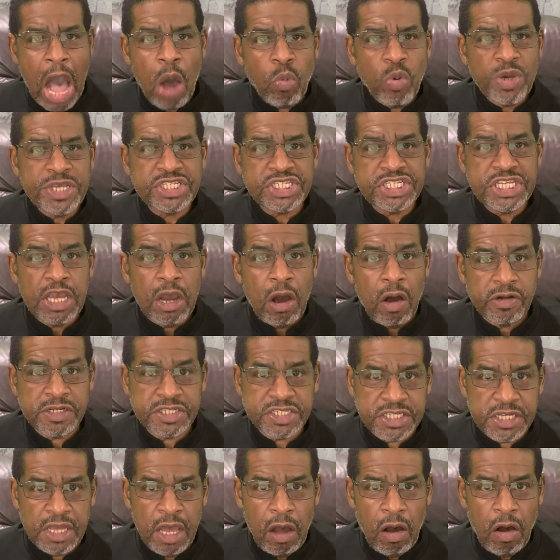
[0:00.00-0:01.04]
we see
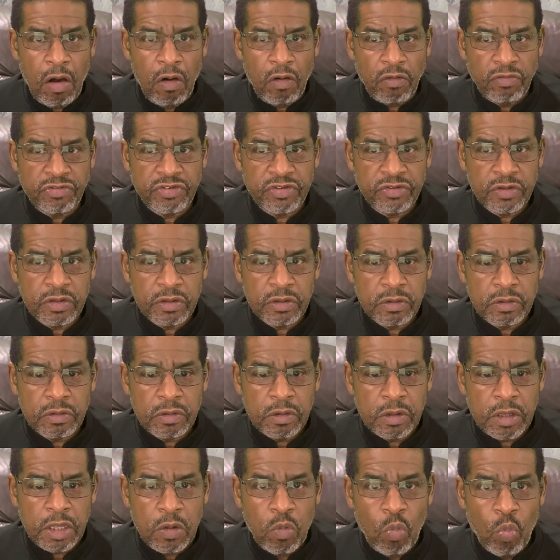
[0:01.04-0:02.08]
ourselves
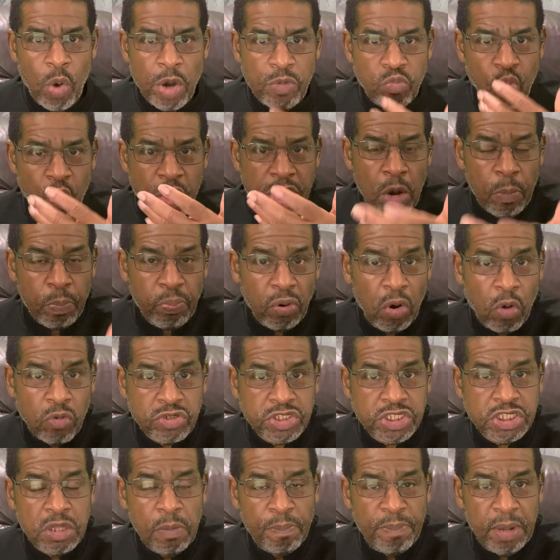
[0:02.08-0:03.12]
when we approach
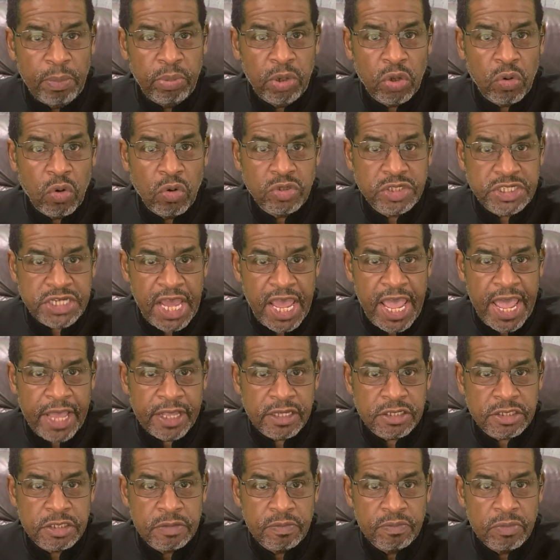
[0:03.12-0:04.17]
the biblical
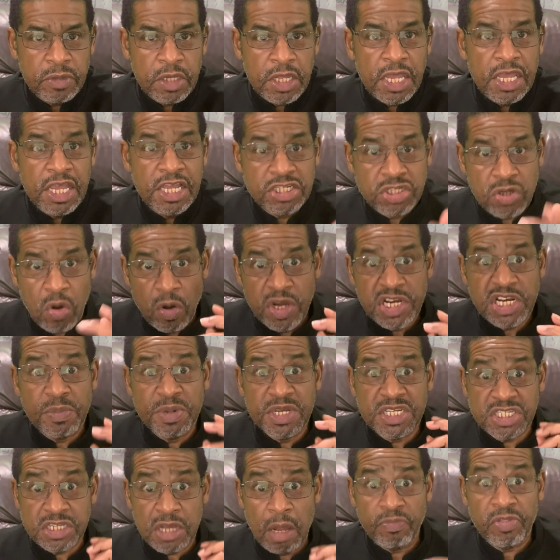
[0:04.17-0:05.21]
text is going to be
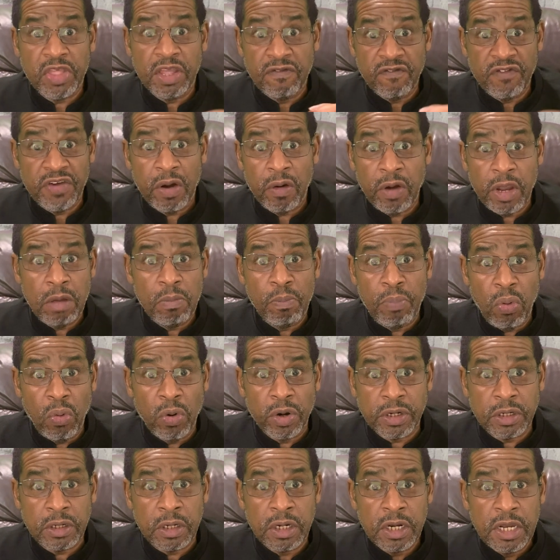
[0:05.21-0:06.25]
something very
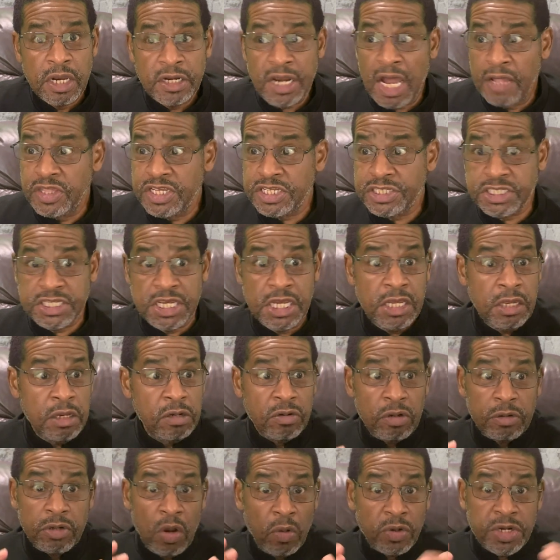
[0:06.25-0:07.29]
important. Now,
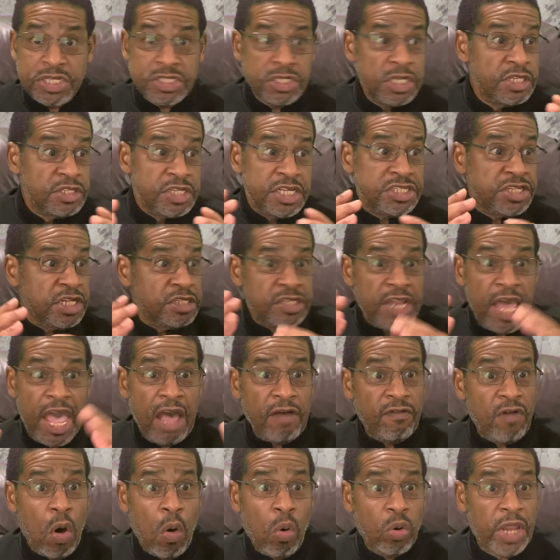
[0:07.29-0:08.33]
notice, this doesn't
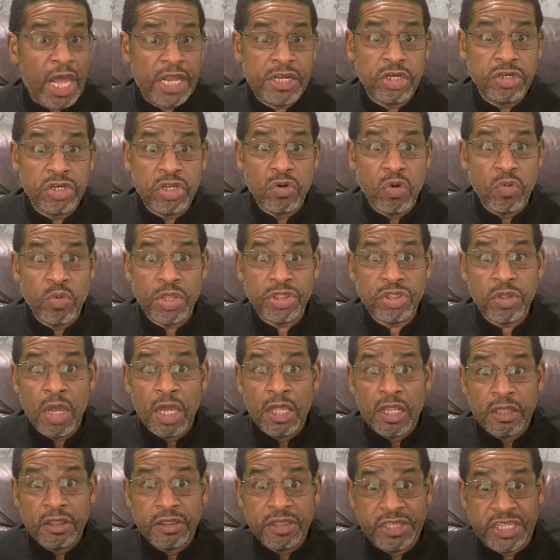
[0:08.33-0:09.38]
have a whole lot to do with
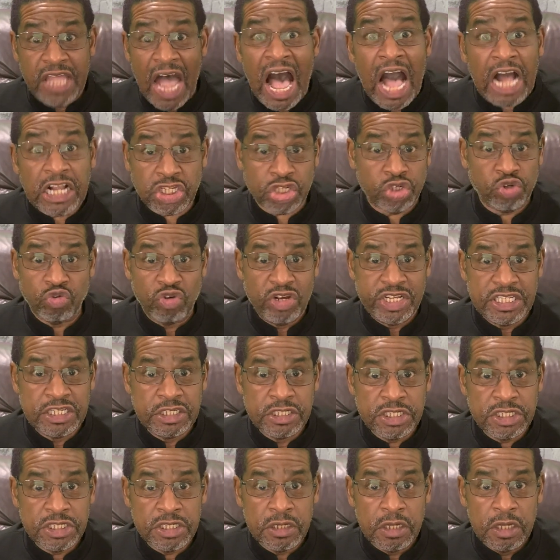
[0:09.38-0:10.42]

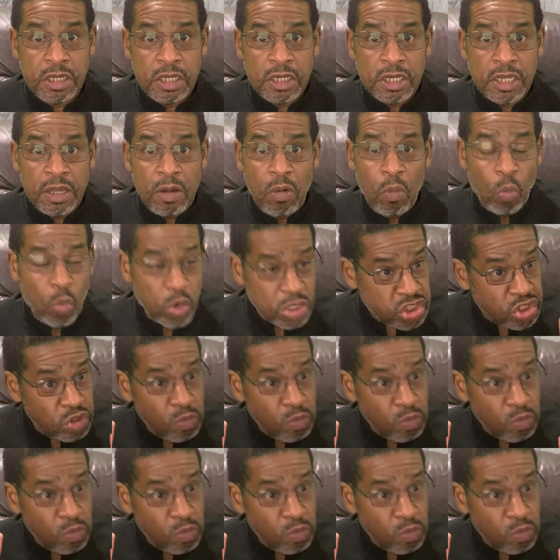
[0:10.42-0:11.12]
doctrines, what you